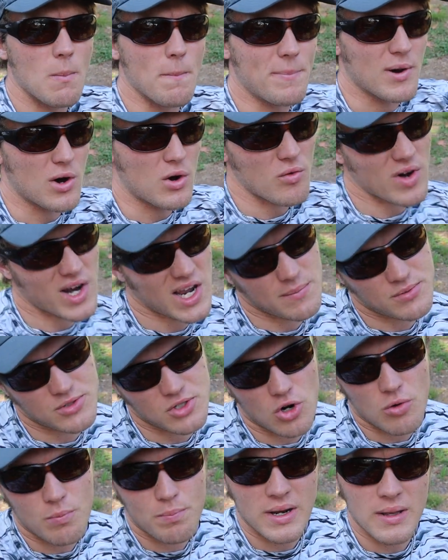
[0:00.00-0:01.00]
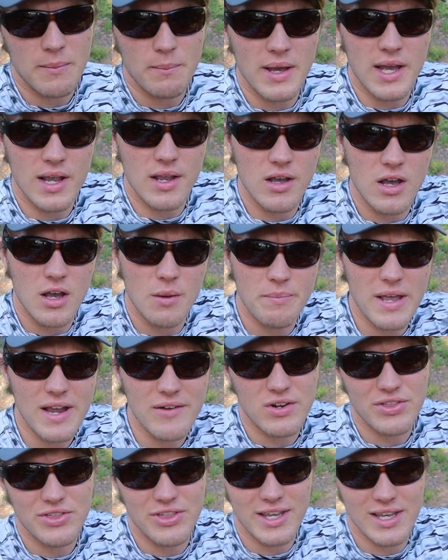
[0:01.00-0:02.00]
Boat ramps are opening back up.
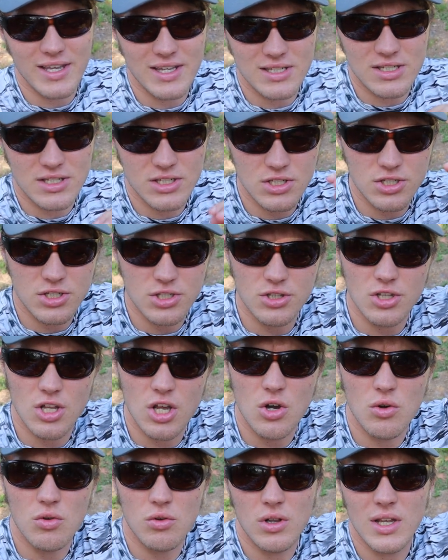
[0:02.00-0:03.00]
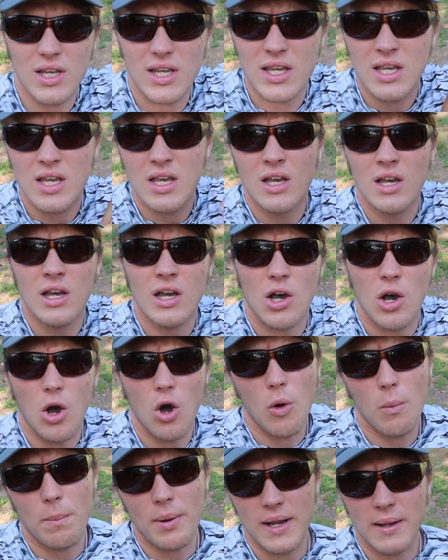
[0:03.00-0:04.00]
Everything is slowly
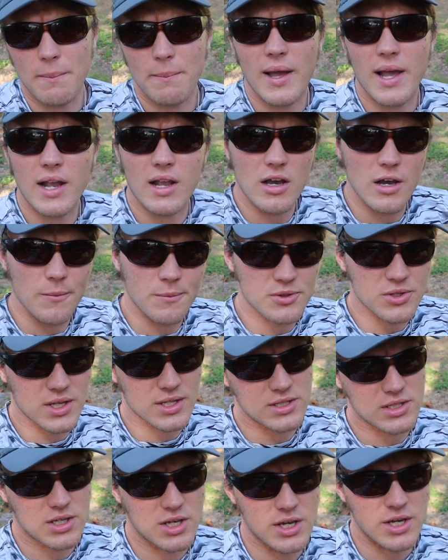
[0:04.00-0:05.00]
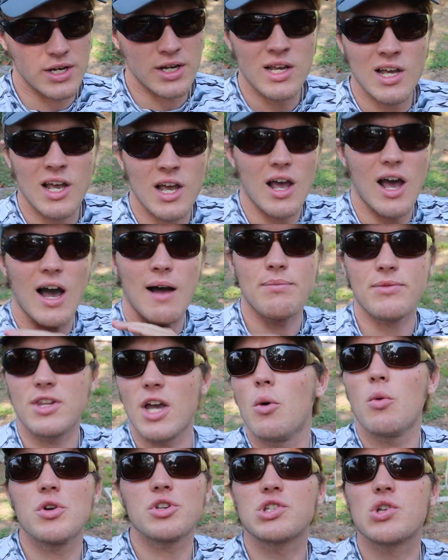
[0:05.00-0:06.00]
opening back up, so that's good. I'm
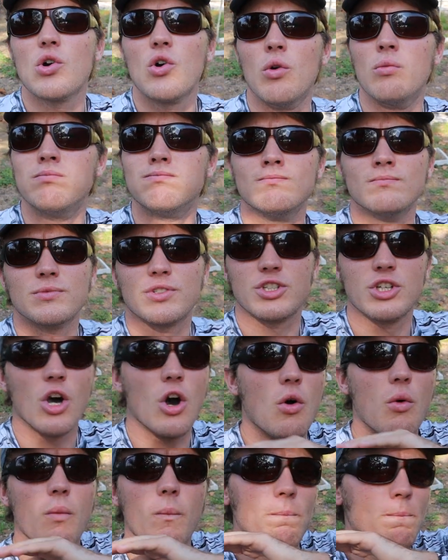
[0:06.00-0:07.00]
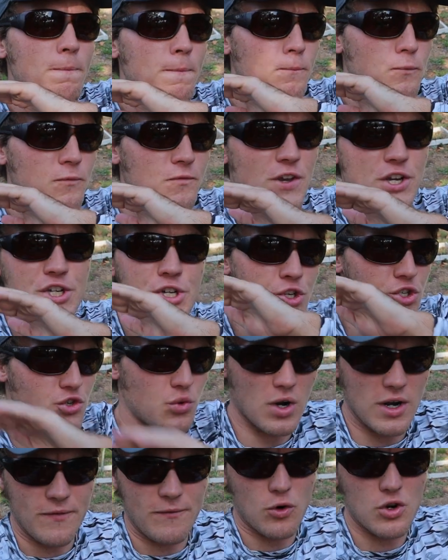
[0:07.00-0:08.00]
done with school, so fishing
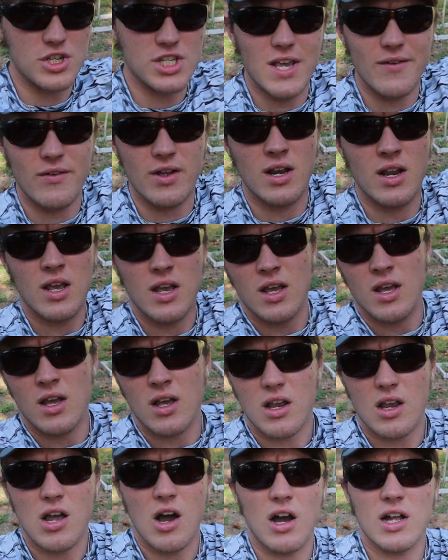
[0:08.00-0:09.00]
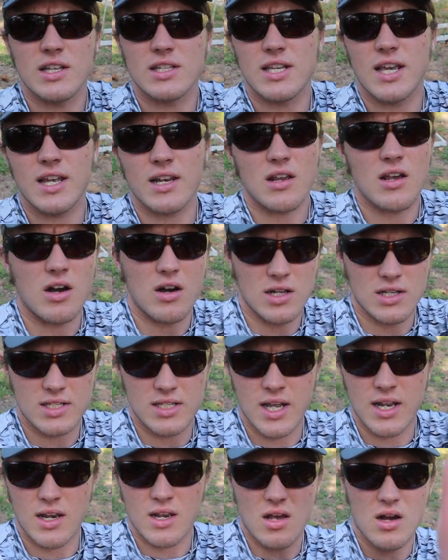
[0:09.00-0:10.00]
24 seven, content,
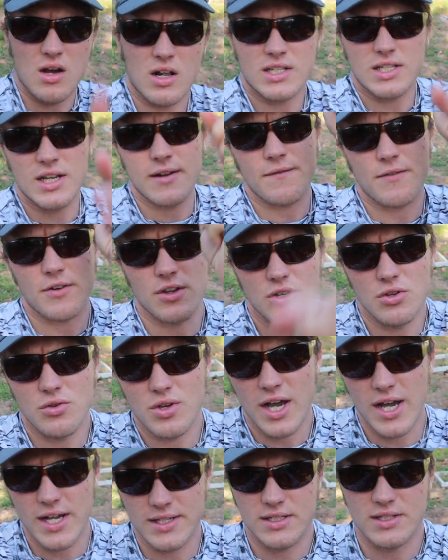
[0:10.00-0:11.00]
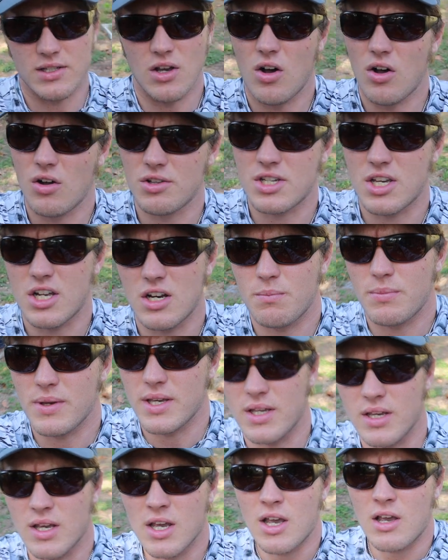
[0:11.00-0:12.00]
content, content for you guys. That's all it's gonna
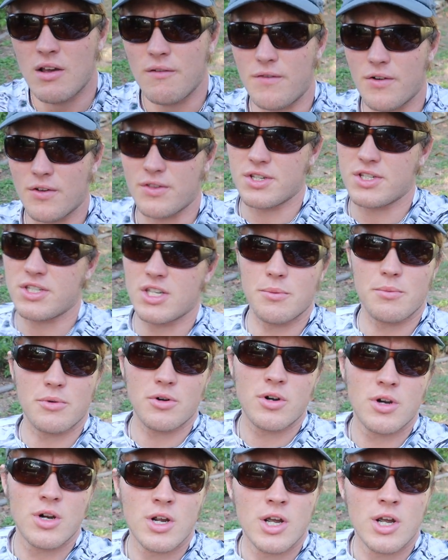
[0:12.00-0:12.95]
be for this summer.